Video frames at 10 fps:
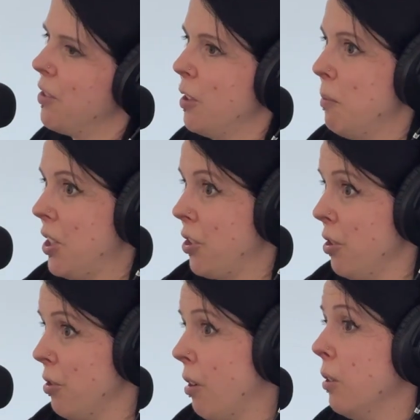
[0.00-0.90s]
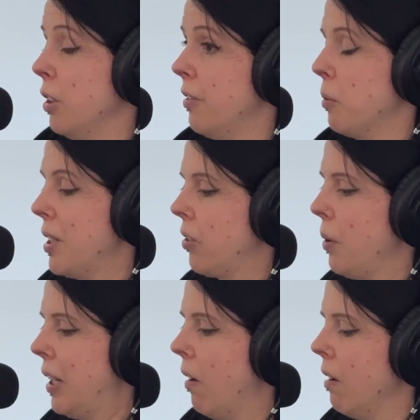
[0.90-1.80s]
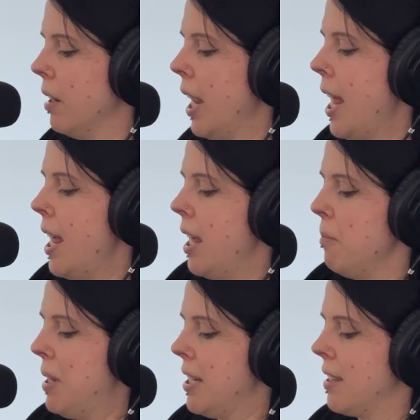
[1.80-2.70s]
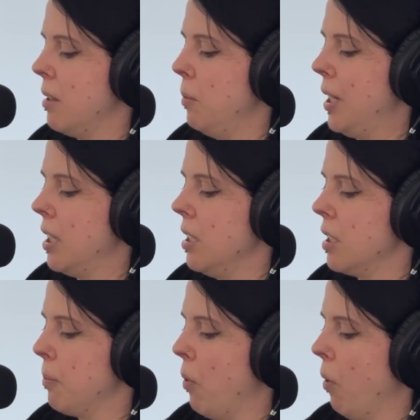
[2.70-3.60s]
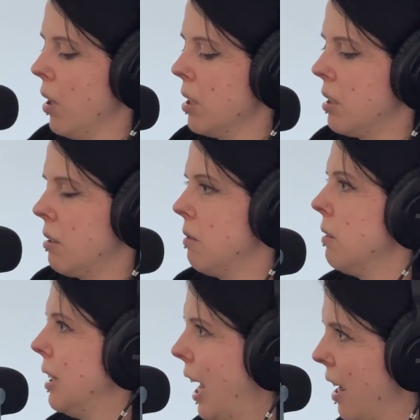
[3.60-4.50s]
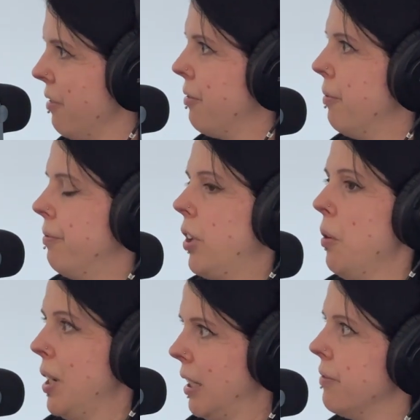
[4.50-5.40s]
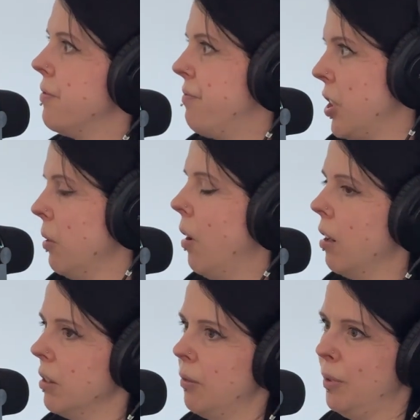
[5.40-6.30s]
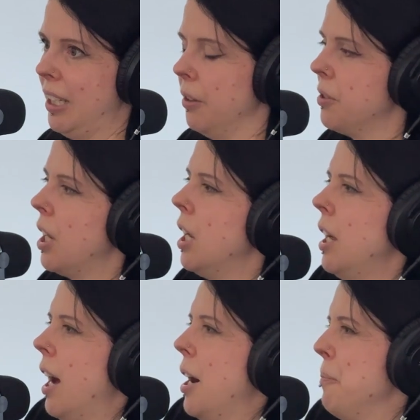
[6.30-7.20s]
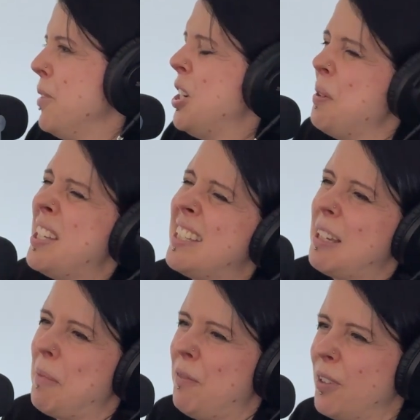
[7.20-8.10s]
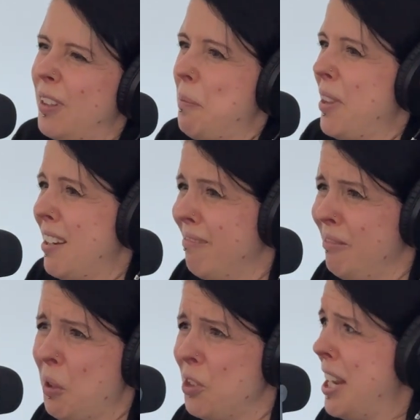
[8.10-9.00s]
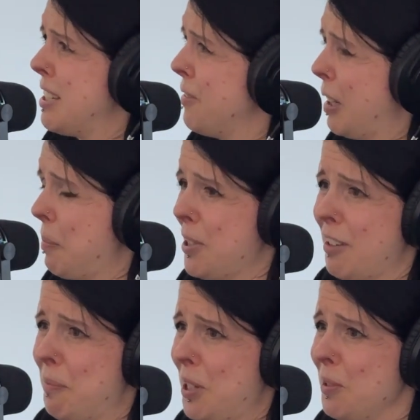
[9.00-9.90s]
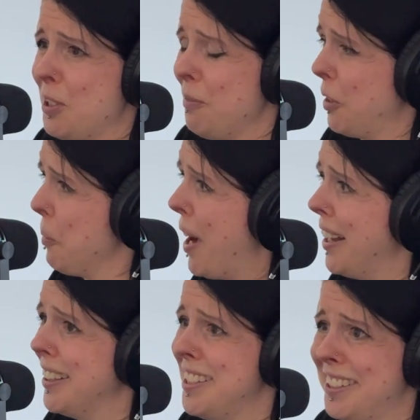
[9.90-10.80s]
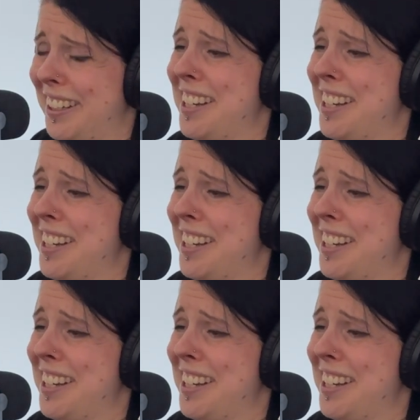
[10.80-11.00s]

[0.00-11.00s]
so much control over what's going on, it means that we can support live coding, so hot reload. And this is something, for example, that JS developers have been used to for a while, and